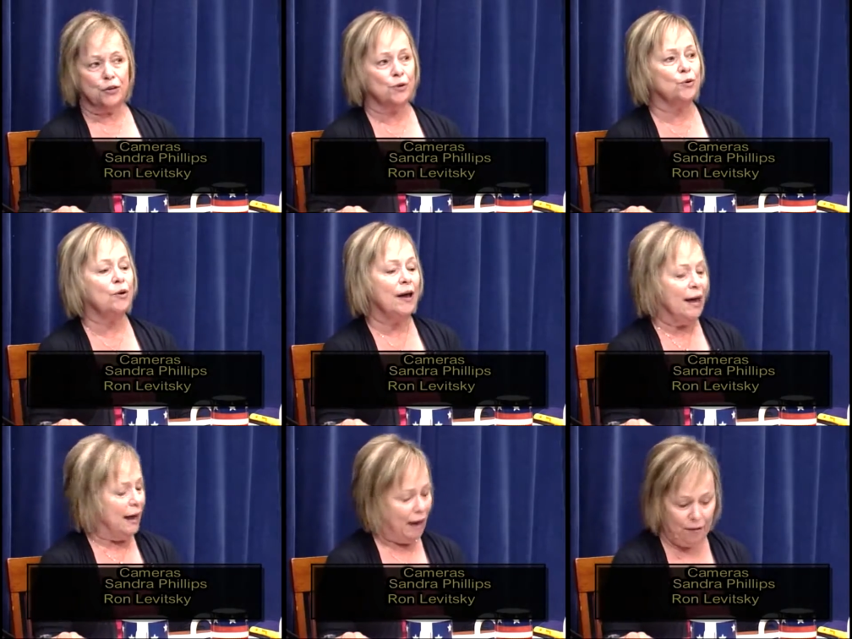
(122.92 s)
you
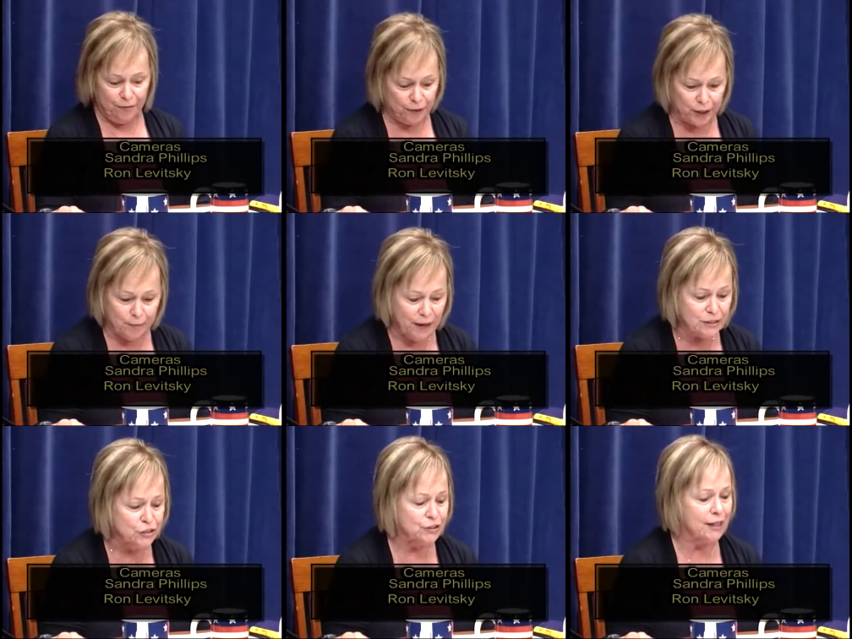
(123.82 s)
uh, very
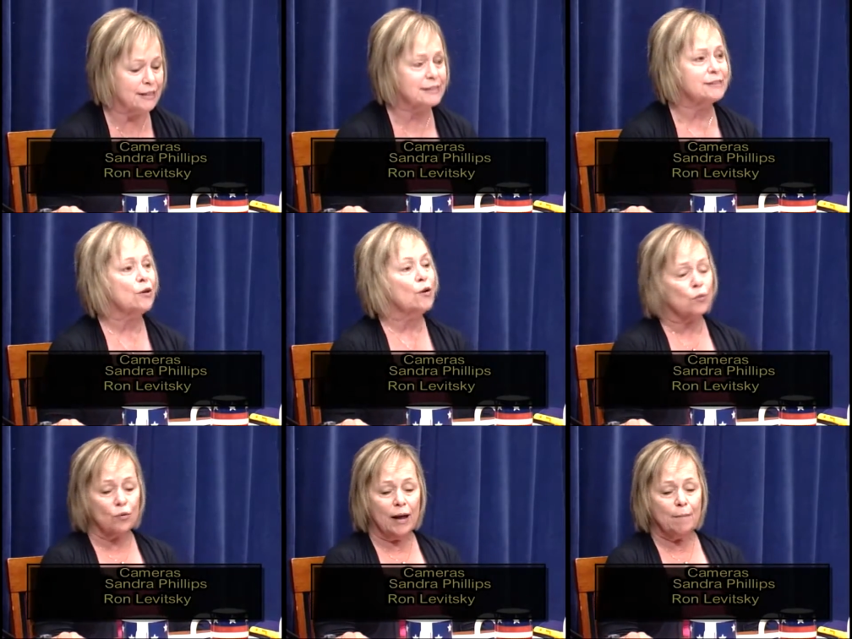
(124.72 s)
much. That's
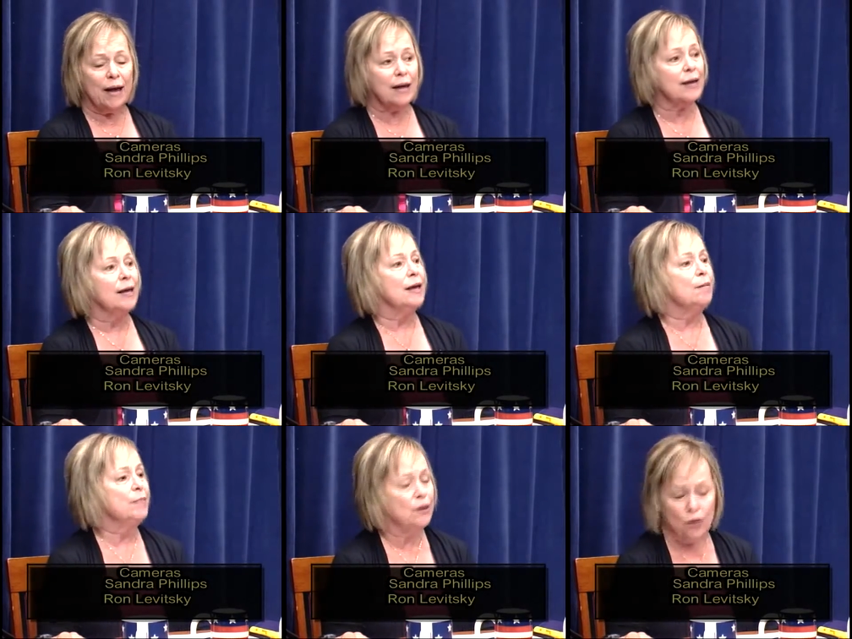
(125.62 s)
Rabbi
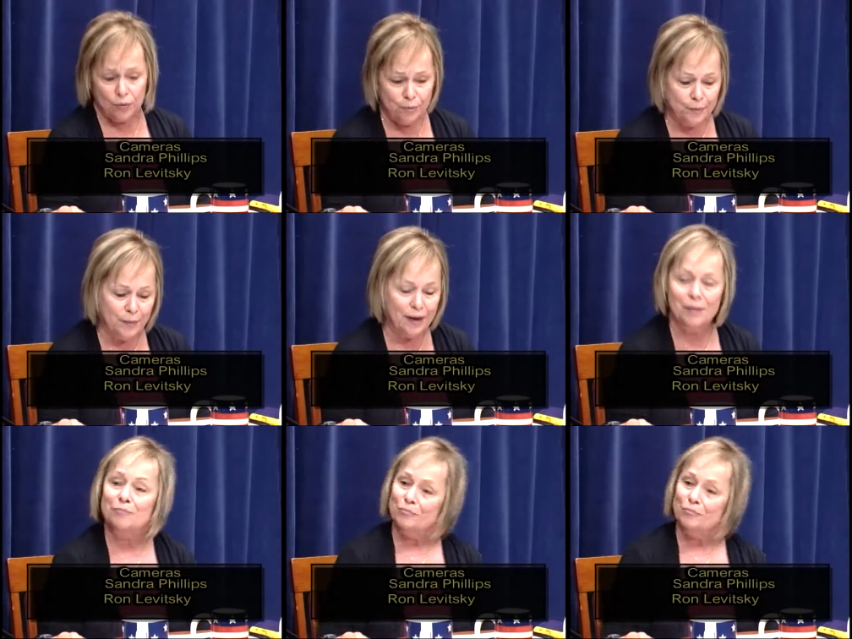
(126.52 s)
Ben uh,